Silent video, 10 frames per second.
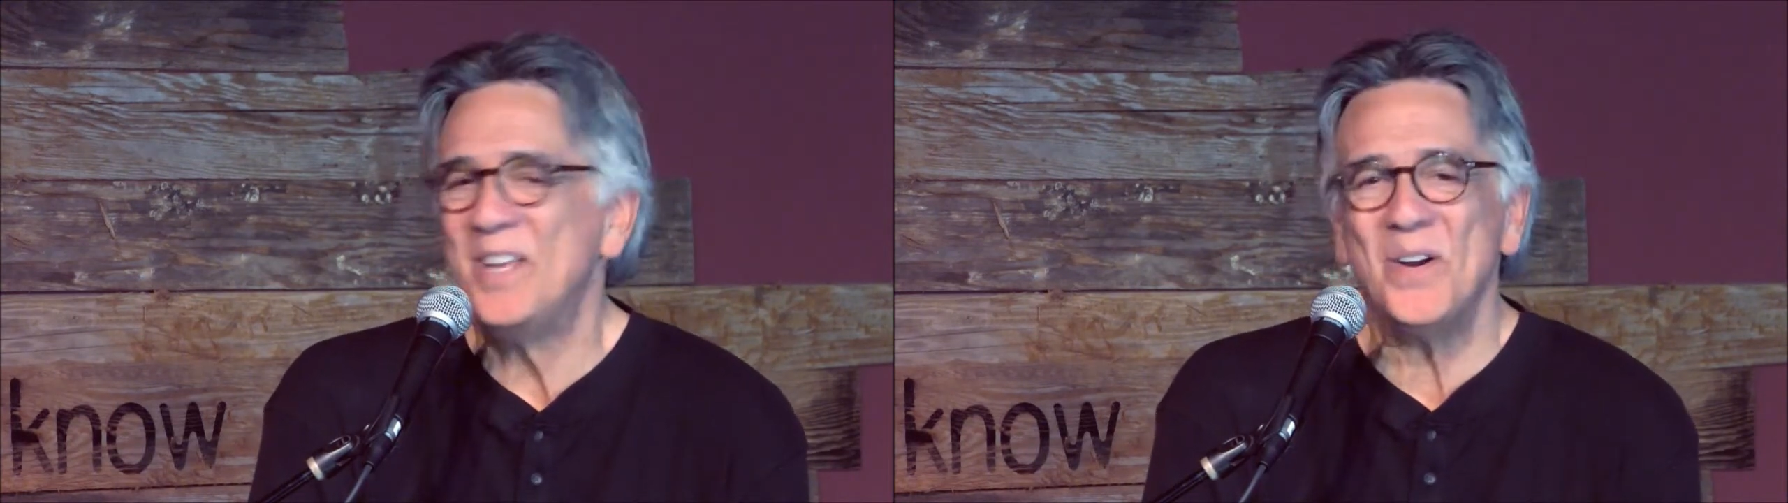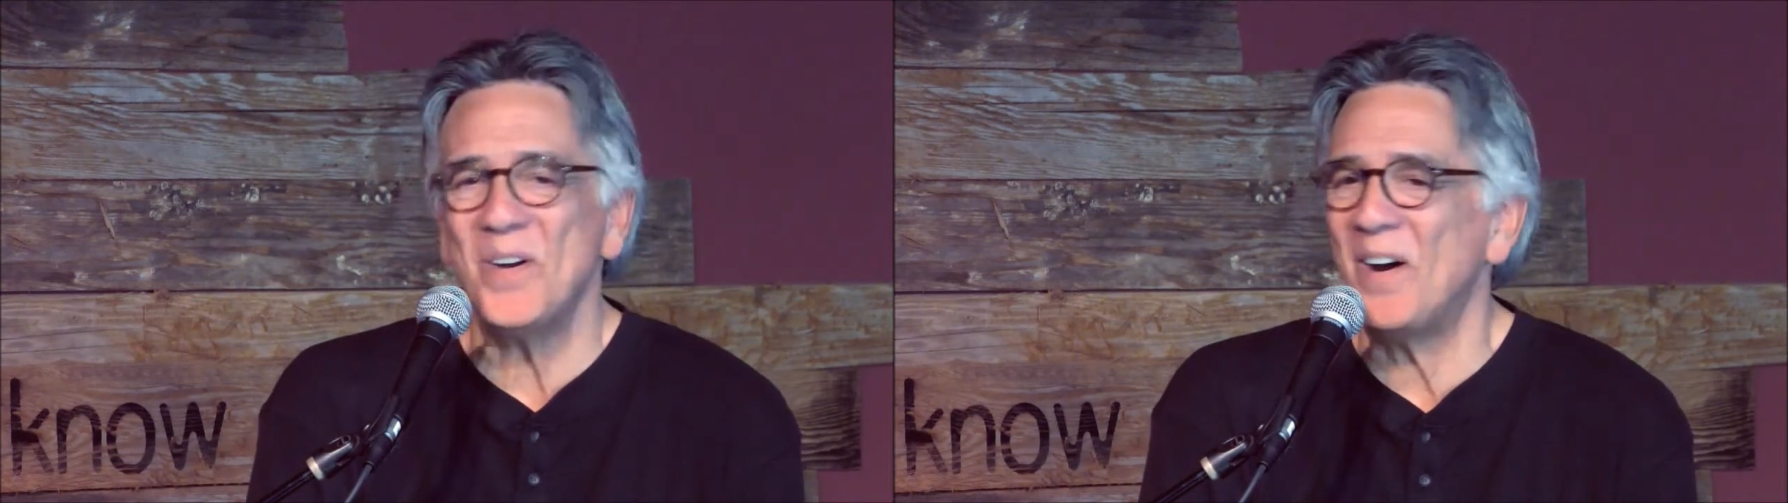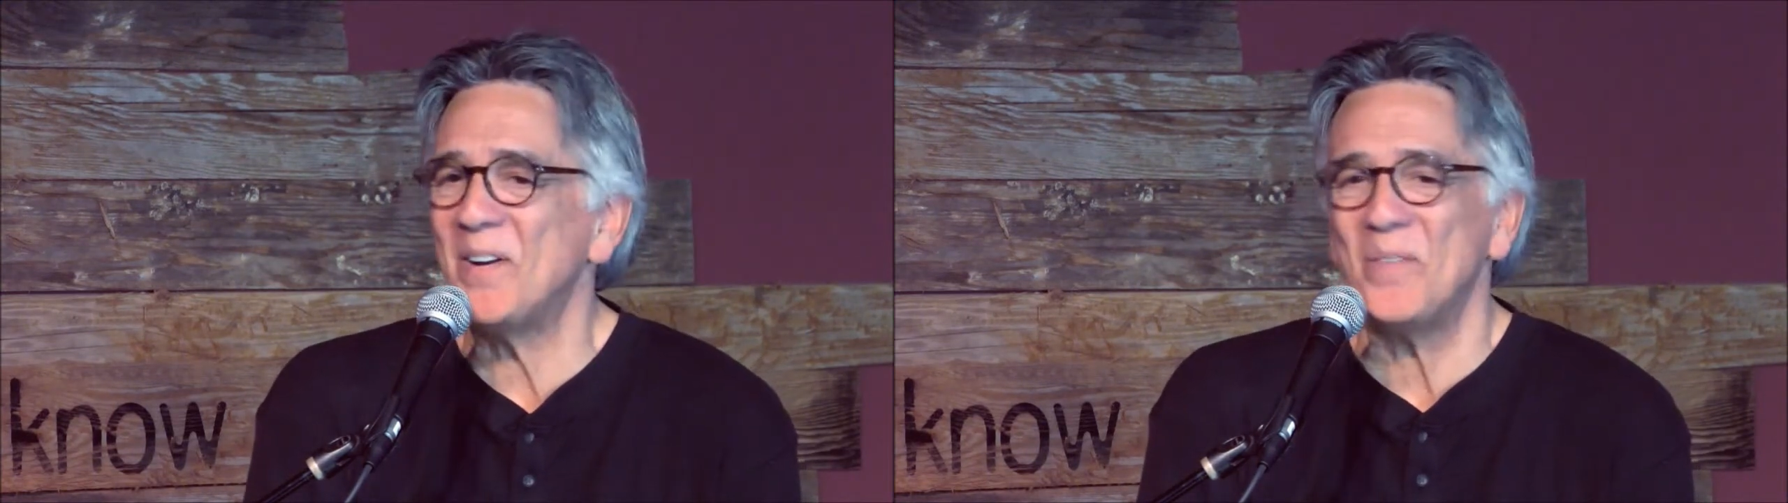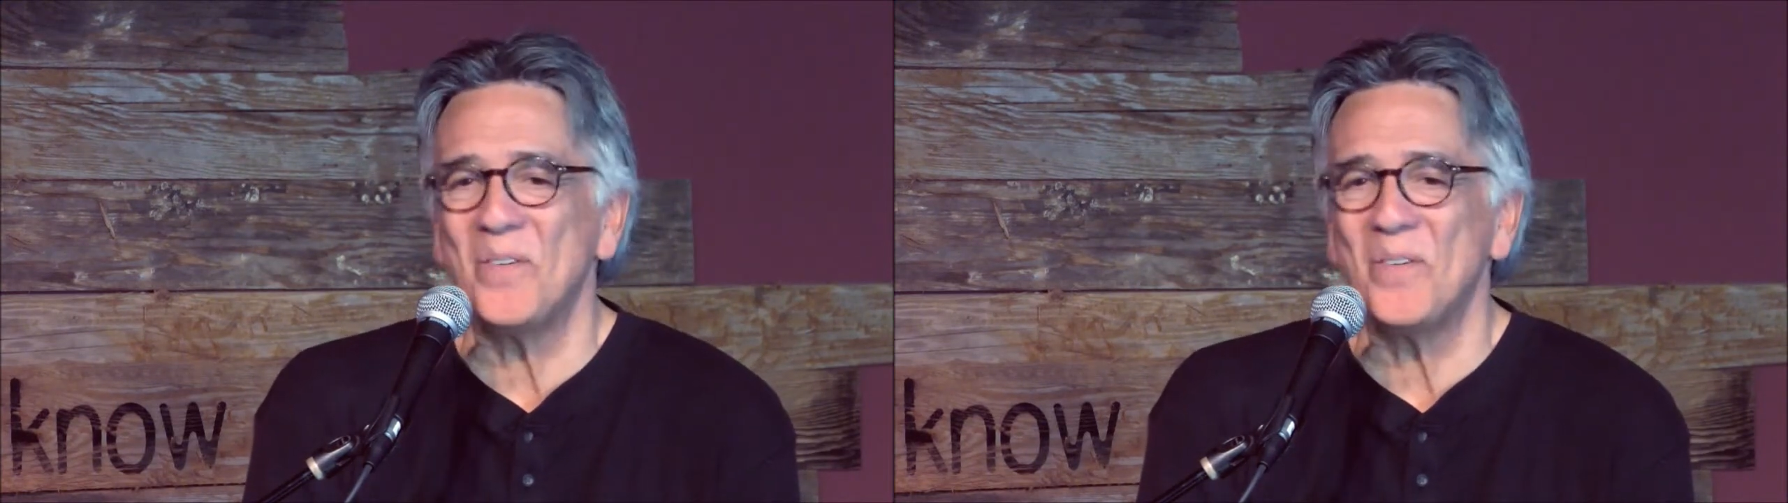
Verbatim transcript: you're on a